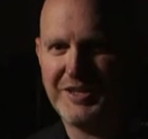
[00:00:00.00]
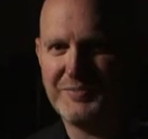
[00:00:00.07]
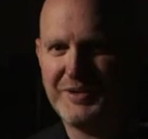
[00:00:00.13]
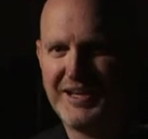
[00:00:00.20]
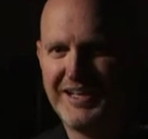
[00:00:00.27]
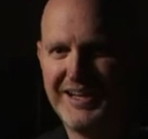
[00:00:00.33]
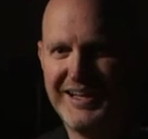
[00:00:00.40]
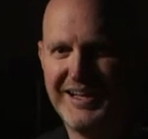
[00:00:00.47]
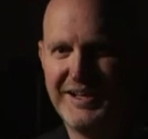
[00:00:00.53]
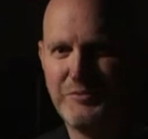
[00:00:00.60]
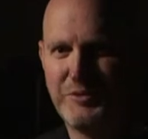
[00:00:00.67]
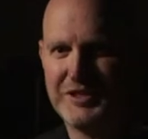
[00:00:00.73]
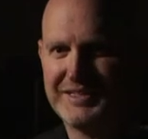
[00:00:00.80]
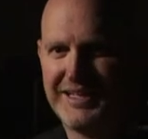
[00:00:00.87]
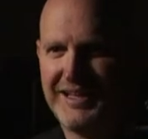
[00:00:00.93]
at the party and
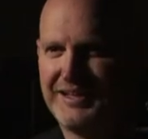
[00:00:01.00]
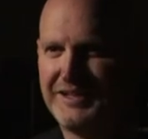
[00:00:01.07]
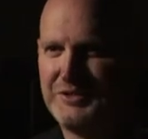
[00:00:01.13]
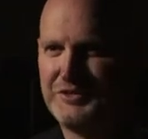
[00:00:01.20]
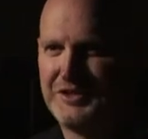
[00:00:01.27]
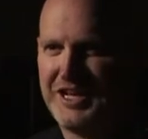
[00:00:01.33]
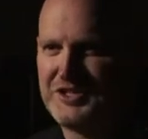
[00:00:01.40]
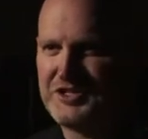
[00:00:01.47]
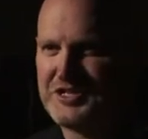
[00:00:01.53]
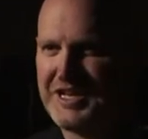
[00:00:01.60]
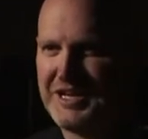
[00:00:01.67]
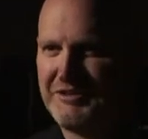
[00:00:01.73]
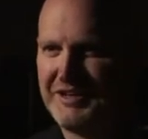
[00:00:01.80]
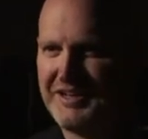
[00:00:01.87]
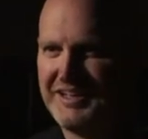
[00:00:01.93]
worked out he was in
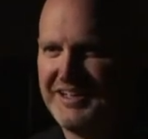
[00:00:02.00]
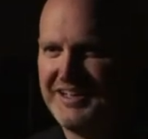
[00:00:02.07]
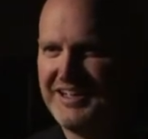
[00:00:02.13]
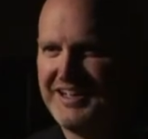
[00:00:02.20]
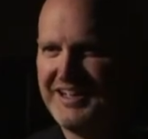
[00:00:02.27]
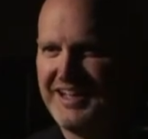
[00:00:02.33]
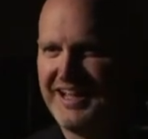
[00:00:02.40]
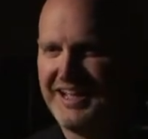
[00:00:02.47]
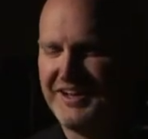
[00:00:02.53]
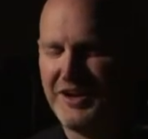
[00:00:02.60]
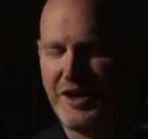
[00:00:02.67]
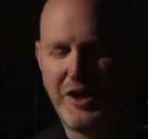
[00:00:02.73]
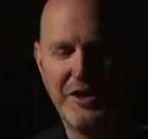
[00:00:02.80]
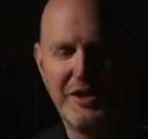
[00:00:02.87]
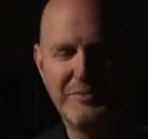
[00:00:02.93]
engineering, and
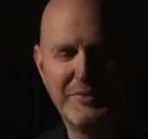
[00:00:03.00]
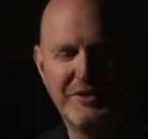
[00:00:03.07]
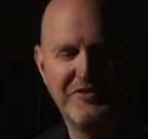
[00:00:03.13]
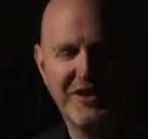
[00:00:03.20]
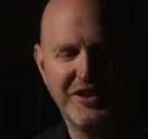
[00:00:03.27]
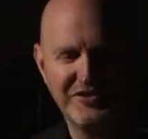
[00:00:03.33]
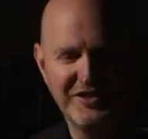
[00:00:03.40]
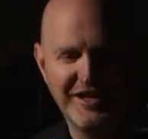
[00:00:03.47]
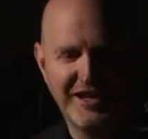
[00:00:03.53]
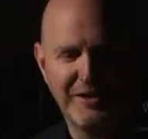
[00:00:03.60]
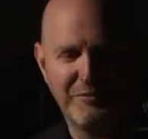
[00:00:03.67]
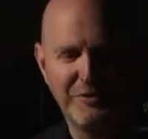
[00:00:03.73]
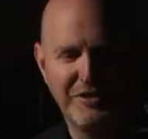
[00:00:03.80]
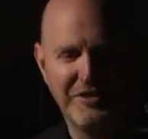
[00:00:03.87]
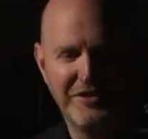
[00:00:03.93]
I'd been fascinated
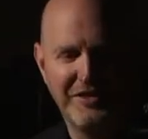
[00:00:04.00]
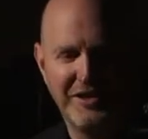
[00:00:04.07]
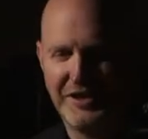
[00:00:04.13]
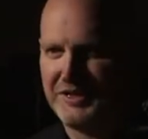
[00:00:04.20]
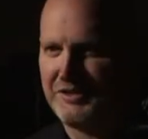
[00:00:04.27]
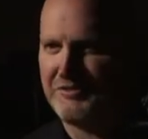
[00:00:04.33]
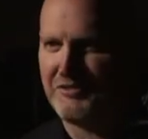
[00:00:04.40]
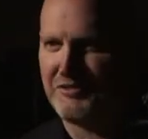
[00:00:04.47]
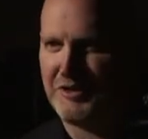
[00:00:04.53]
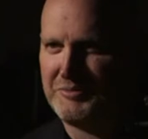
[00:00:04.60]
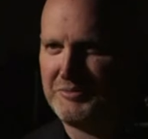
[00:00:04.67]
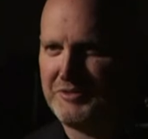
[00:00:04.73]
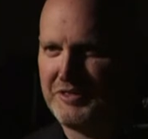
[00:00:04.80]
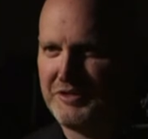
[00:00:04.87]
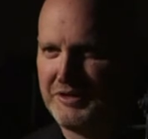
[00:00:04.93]
with the idea of
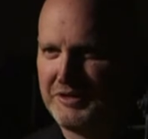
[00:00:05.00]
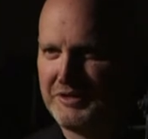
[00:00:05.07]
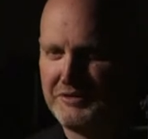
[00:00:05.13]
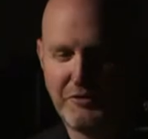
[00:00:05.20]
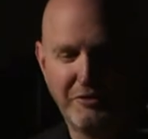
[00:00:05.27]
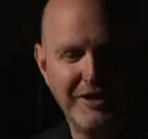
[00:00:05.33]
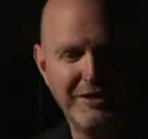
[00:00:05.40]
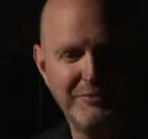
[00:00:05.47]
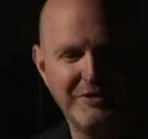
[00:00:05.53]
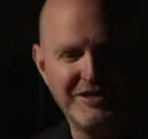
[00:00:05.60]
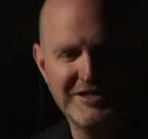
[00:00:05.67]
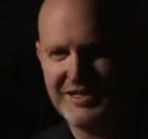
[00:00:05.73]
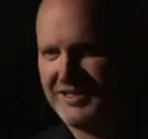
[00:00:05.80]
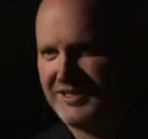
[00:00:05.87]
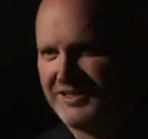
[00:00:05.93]
3D
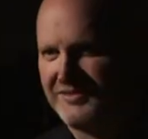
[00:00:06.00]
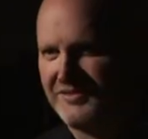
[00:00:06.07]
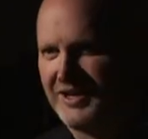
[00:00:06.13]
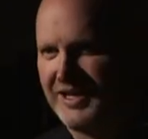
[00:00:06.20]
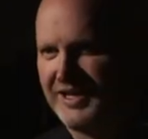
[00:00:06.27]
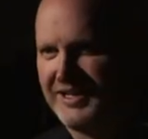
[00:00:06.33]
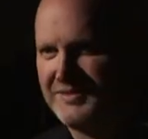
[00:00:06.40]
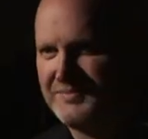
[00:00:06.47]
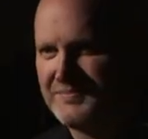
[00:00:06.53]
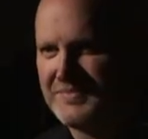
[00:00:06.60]
printing a violin.